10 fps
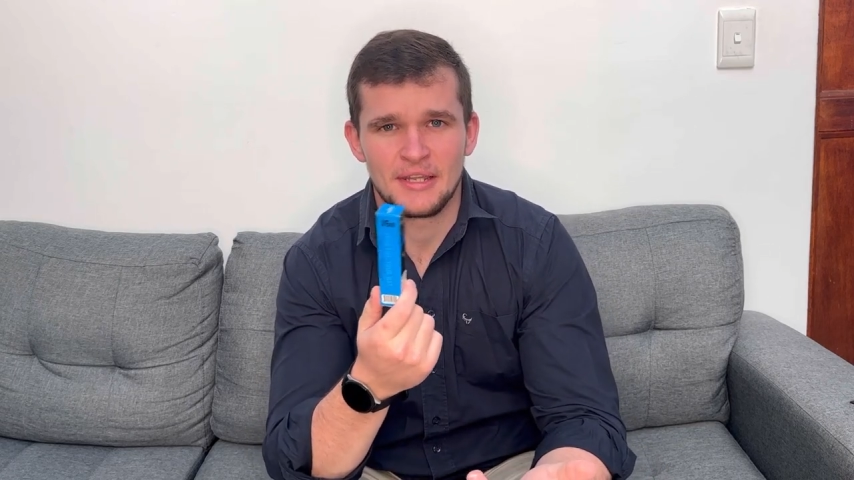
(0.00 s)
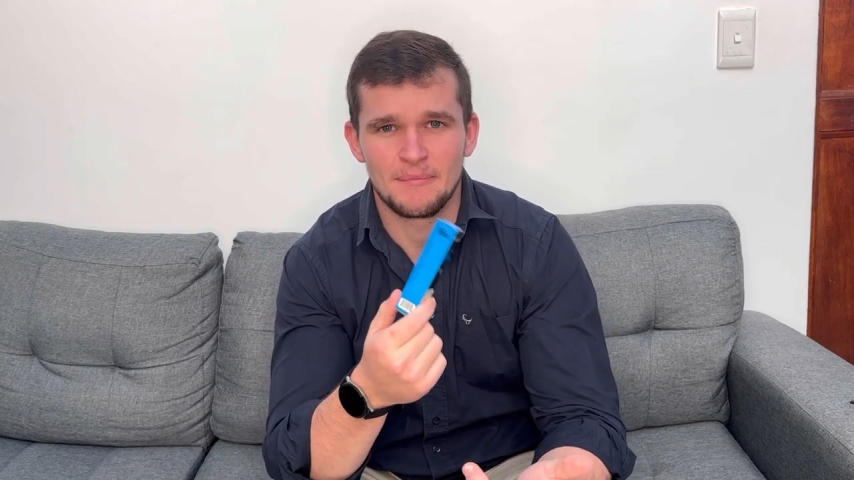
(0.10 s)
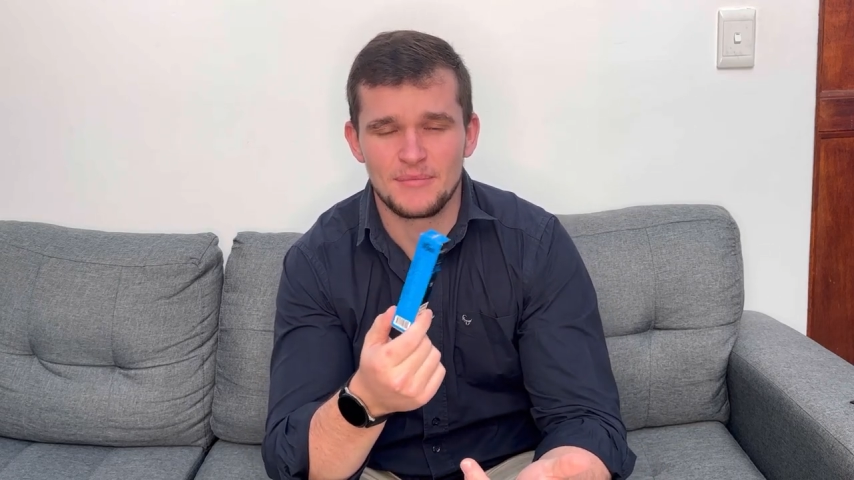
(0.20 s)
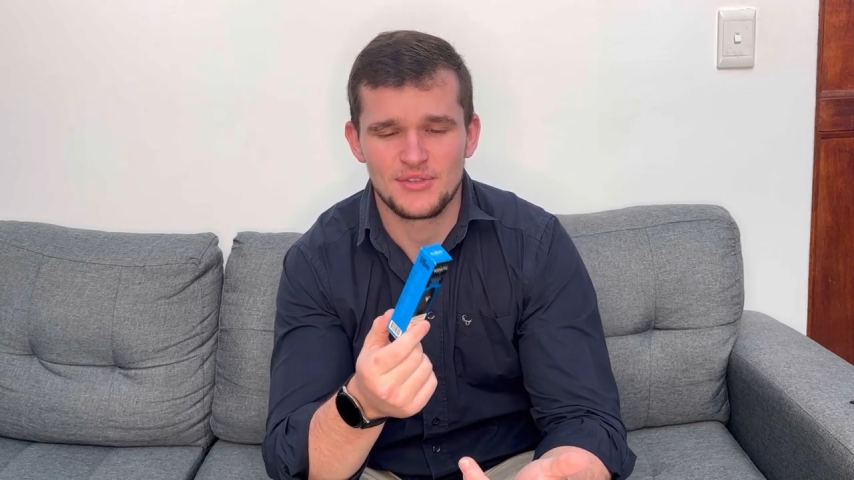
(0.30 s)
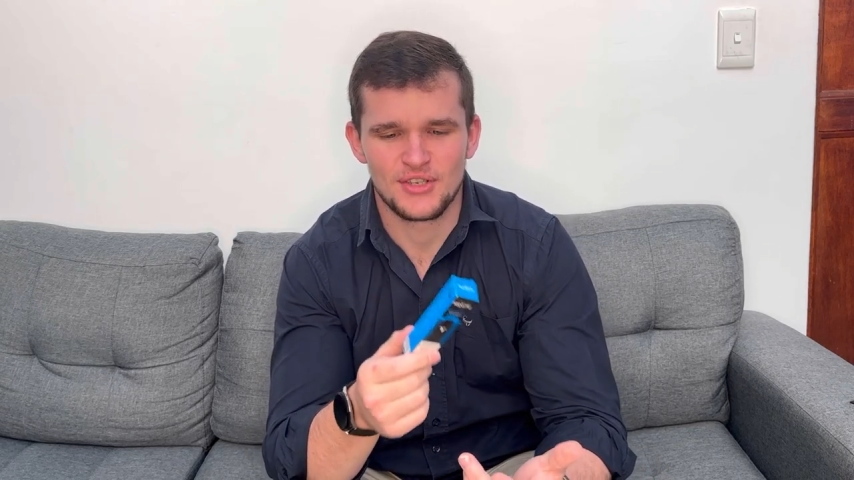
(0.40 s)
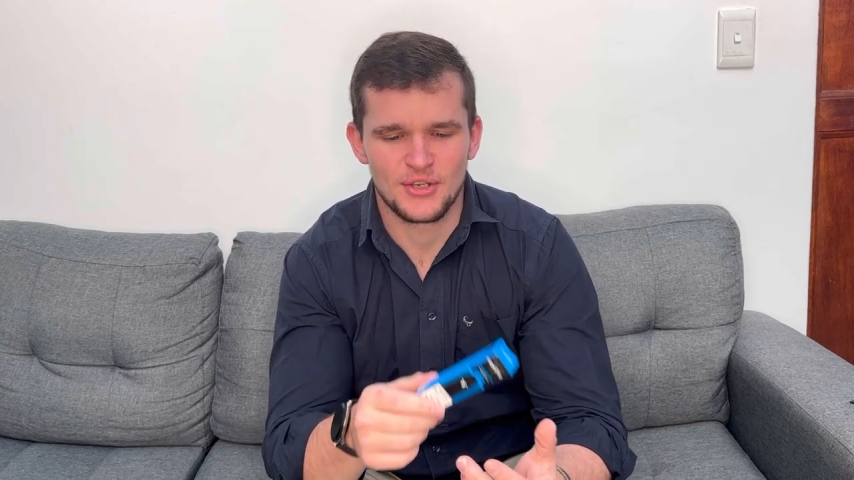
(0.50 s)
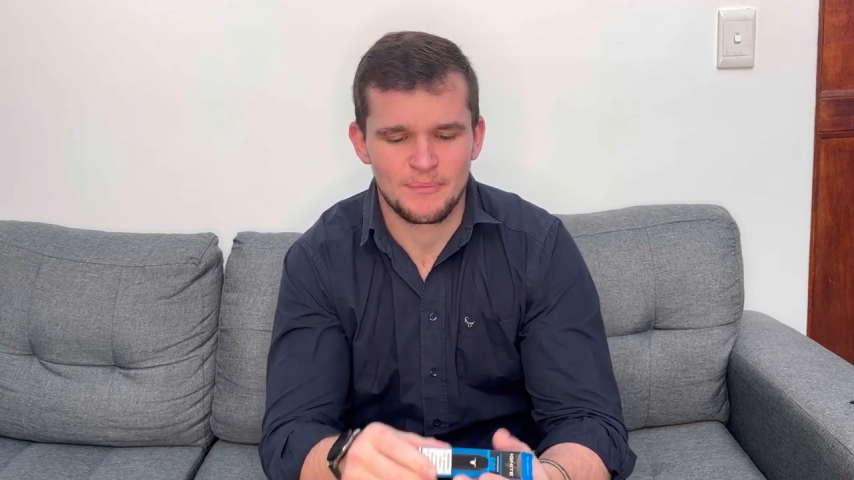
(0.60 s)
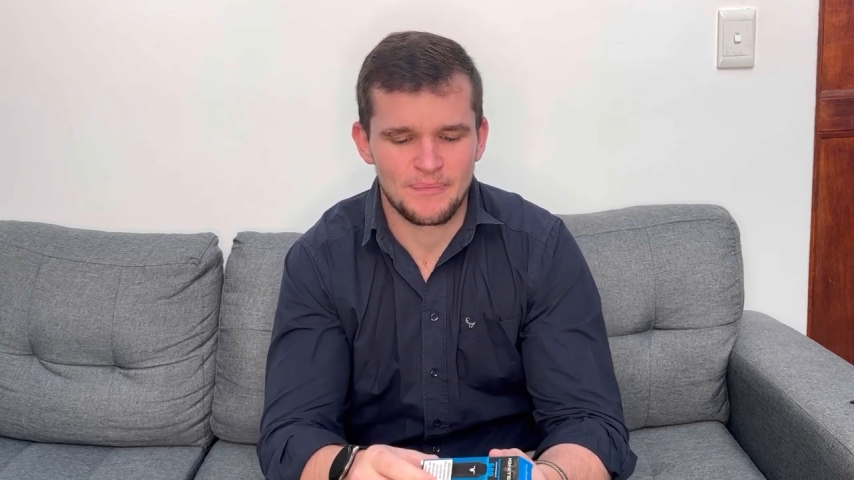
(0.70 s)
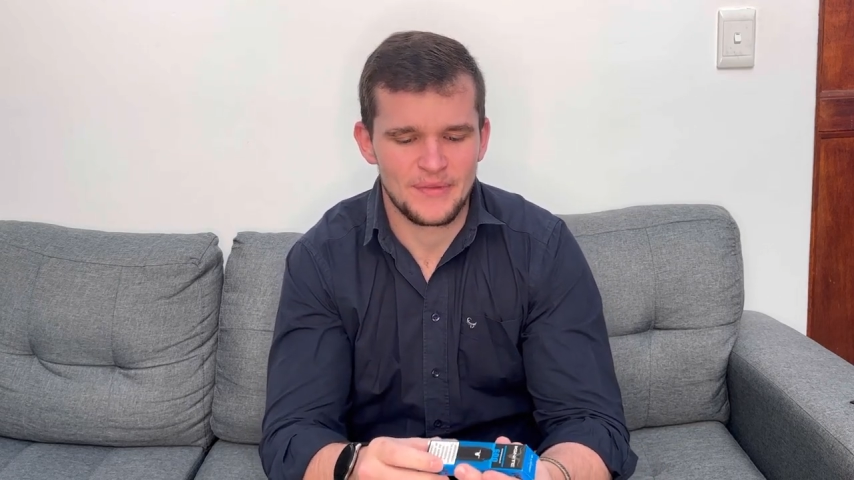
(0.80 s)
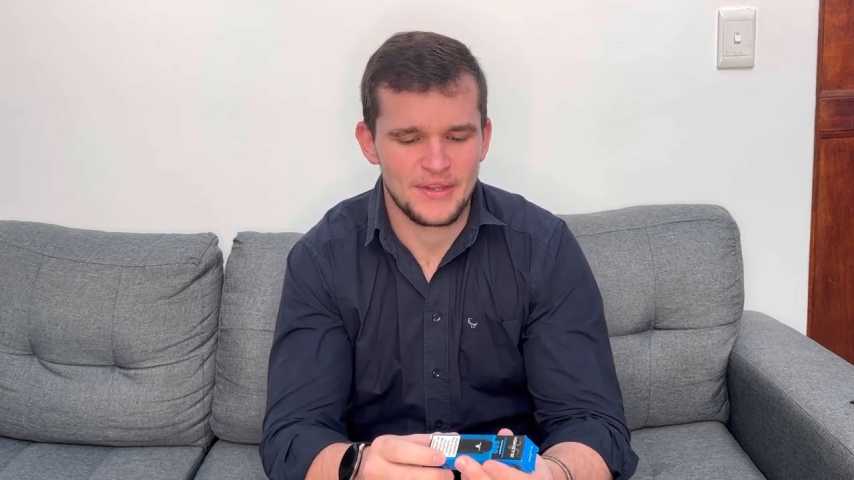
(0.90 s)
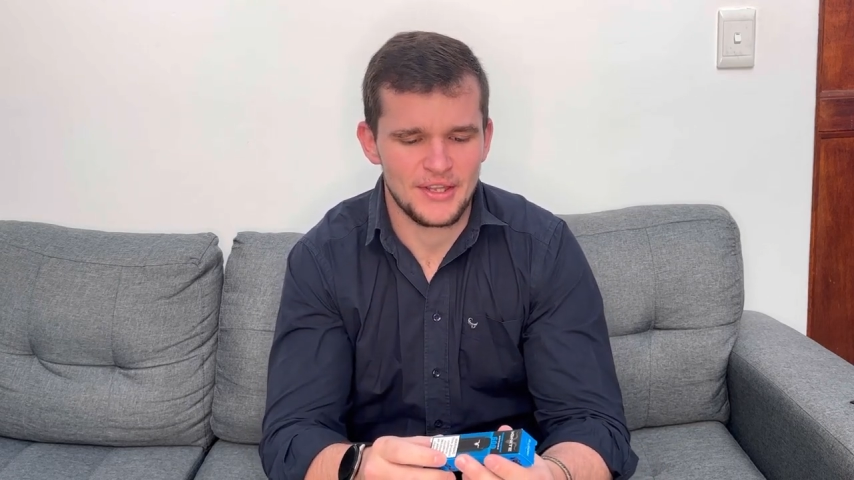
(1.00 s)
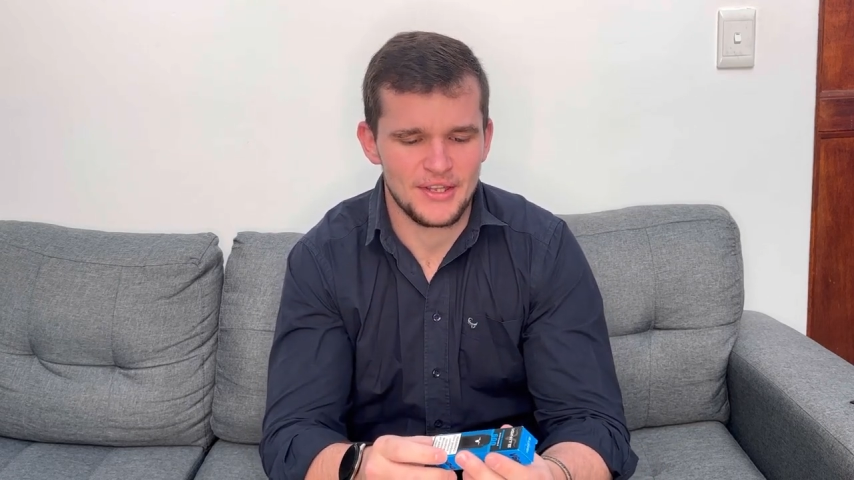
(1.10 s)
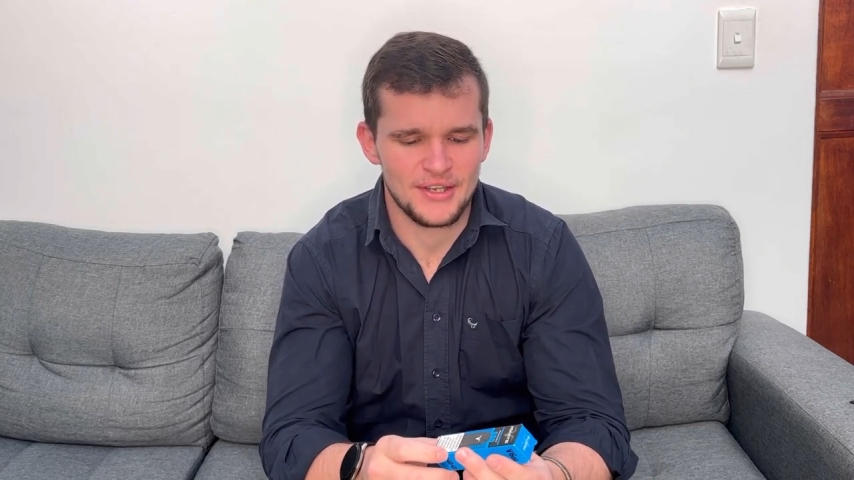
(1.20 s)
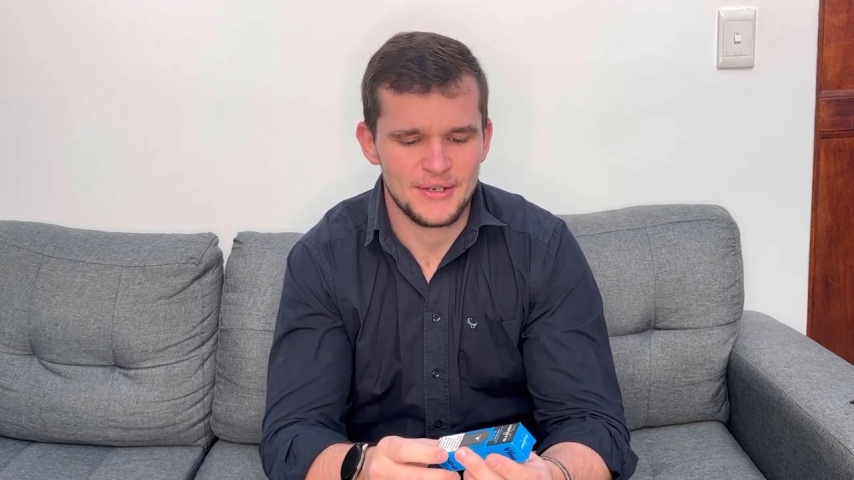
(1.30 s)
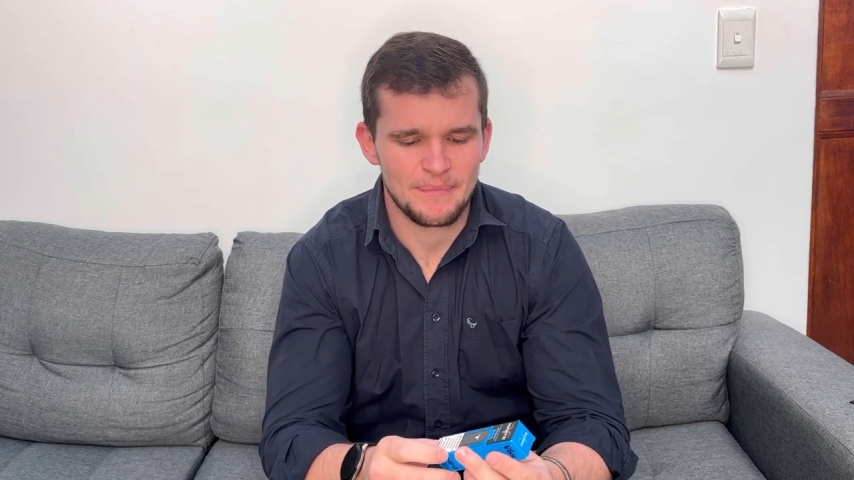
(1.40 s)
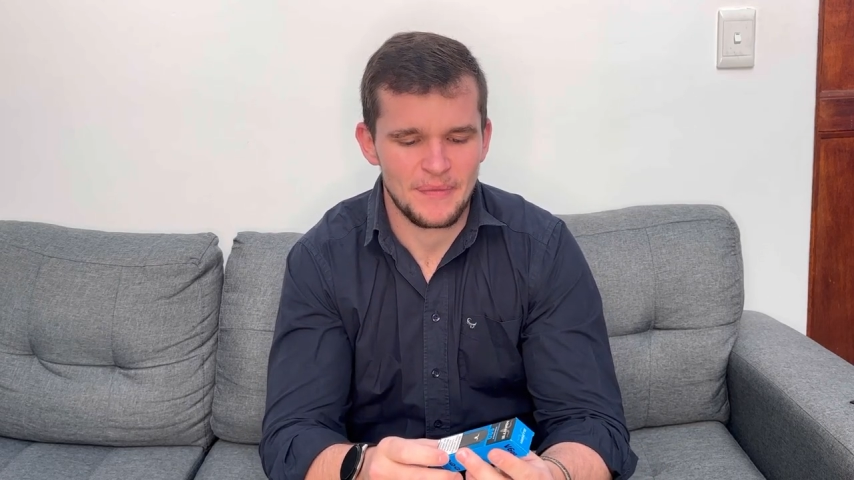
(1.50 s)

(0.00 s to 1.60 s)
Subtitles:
them. So yeah.